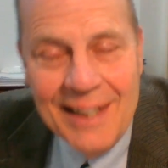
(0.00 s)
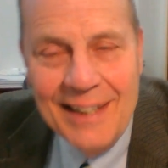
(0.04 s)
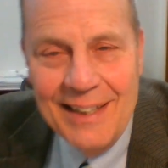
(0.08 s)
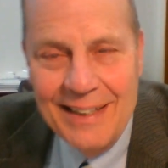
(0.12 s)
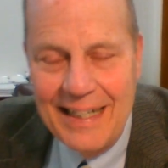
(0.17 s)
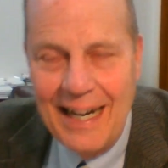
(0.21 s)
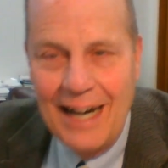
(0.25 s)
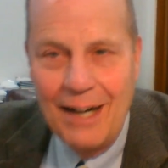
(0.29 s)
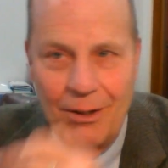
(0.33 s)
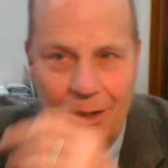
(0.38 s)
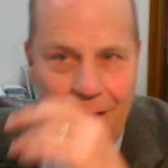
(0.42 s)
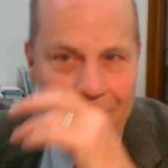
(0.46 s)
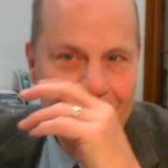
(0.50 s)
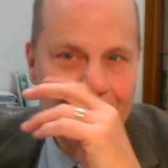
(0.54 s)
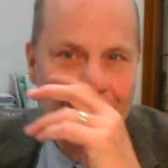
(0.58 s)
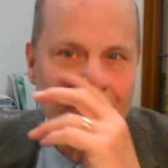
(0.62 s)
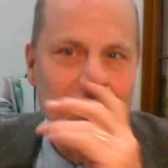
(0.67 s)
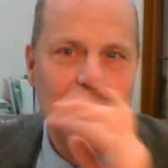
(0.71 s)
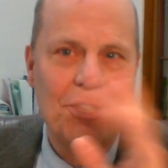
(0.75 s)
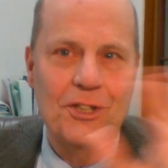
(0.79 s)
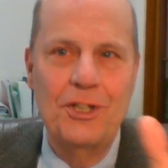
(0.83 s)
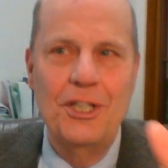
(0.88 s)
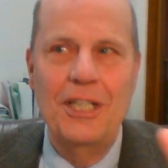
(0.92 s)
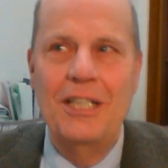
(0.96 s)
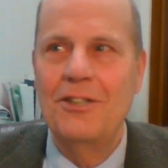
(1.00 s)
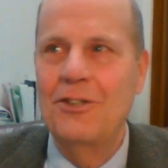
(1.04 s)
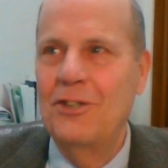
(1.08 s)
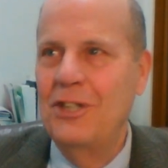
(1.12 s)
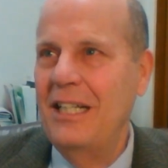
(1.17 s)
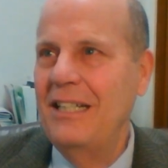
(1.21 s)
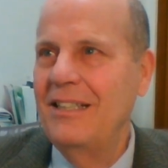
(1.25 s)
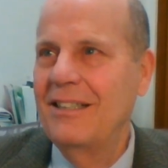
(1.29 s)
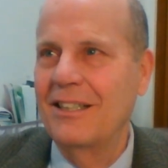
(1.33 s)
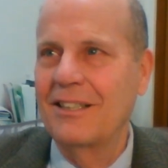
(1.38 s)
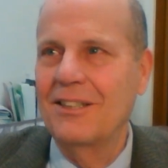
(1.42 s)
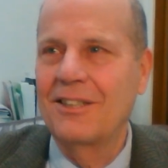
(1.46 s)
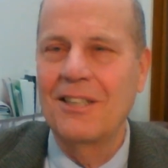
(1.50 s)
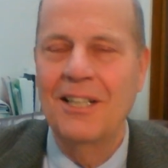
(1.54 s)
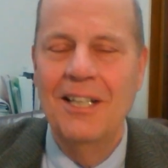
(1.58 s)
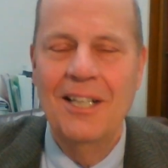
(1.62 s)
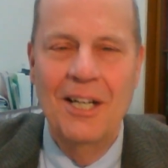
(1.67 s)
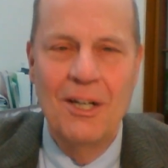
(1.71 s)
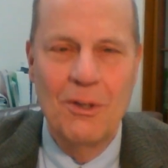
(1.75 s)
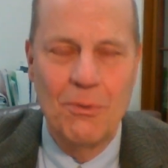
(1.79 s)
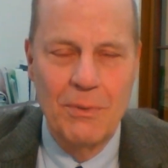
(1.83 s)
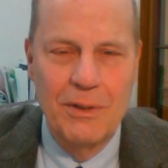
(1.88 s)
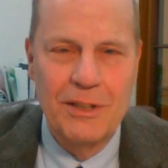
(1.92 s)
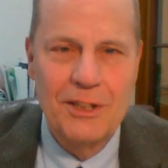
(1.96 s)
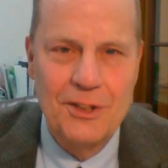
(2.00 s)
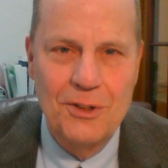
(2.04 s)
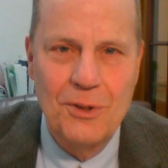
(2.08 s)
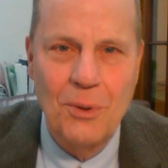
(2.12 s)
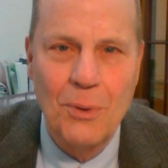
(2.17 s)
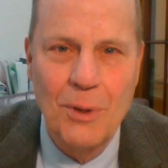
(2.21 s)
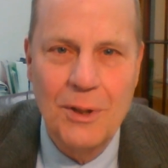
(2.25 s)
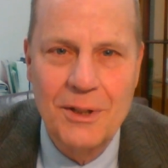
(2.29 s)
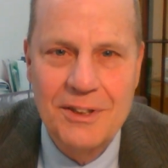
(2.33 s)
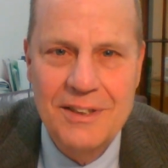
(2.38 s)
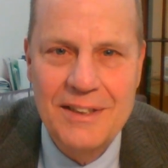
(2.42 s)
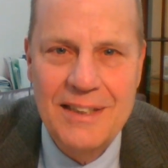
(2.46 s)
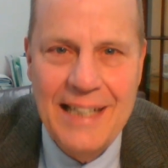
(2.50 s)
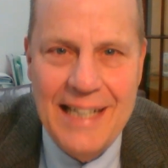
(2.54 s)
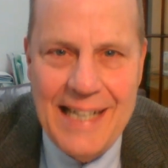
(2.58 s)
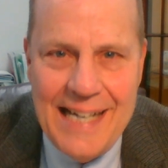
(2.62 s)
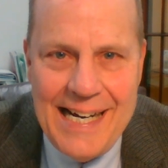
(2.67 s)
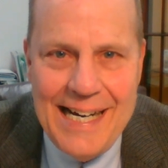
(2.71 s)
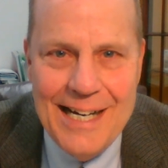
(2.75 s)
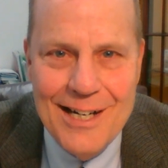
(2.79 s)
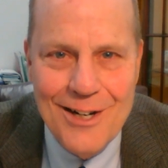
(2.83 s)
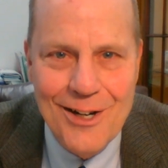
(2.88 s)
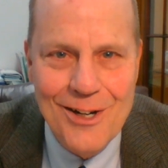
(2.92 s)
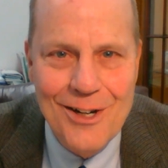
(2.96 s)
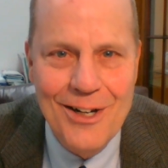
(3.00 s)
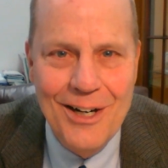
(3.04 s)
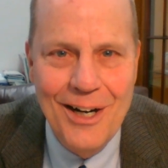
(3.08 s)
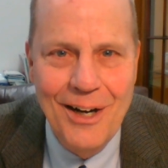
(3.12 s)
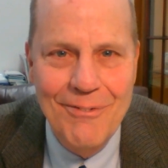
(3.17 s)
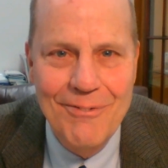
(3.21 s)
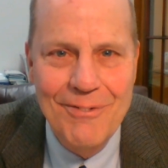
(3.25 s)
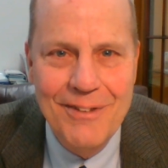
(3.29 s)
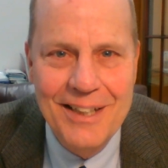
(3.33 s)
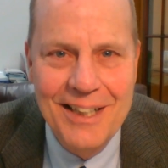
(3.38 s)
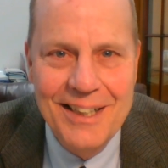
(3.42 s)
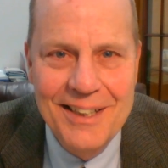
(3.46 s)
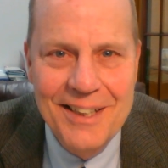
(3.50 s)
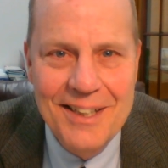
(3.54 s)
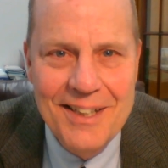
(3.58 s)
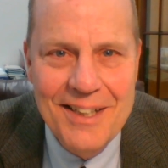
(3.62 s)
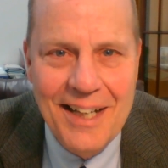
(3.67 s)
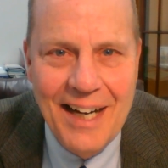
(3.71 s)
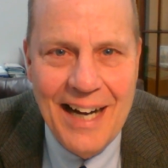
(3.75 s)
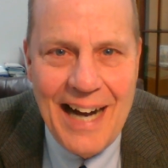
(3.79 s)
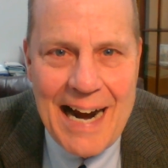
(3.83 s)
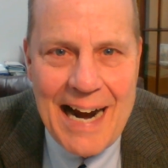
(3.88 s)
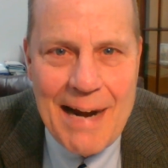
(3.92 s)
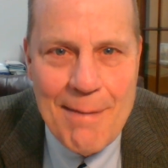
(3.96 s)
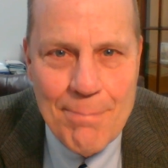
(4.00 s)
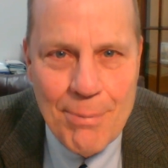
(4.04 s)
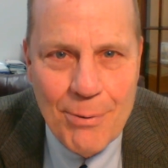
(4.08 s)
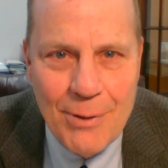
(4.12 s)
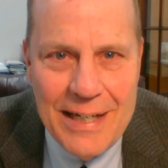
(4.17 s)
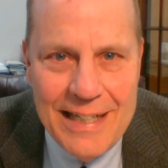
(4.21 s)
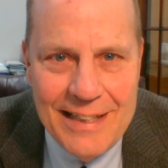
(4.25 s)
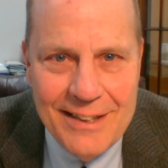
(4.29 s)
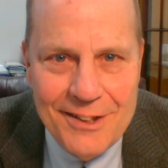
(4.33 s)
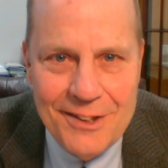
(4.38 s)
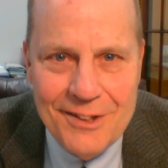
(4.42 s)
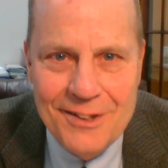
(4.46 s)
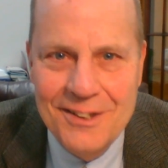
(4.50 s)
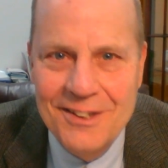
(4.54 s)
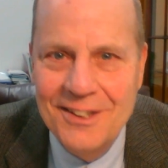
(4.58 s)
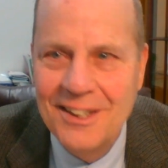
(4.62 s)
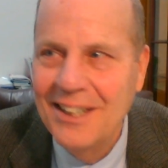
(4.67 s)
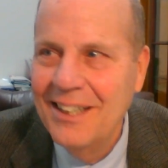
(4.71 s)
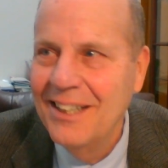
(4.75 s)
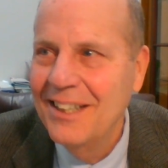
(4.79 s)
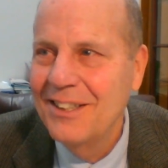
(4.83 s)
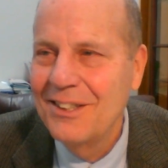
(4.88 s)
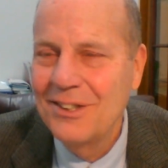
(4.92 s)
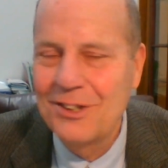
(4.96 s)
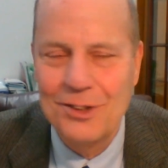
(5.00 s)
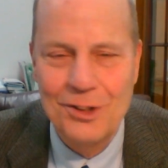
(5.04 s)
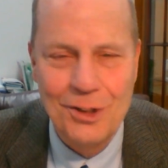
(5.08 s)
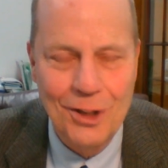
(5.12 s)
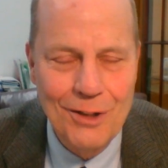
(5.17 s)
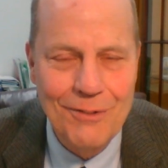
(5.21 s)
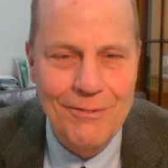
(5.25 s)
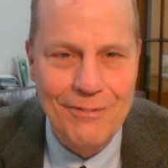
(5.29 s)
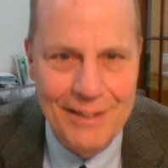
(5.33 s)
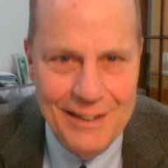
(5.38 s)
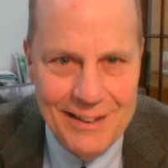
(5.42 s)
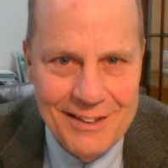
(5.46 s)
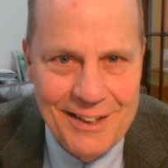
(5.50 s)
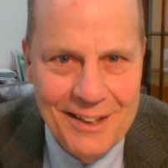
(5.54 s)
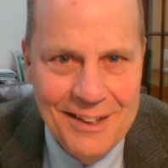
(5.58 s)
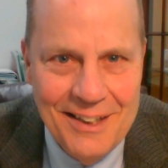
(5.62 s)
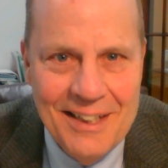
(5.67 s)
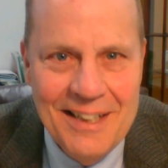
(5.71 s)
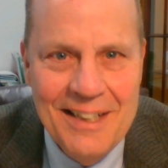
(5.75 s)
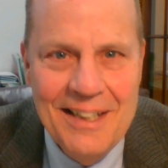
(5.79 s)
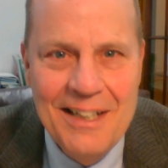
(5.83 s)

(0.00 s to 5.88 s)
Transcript: Now, of course, G- Jesus restores the ear of the, the high priest's servant,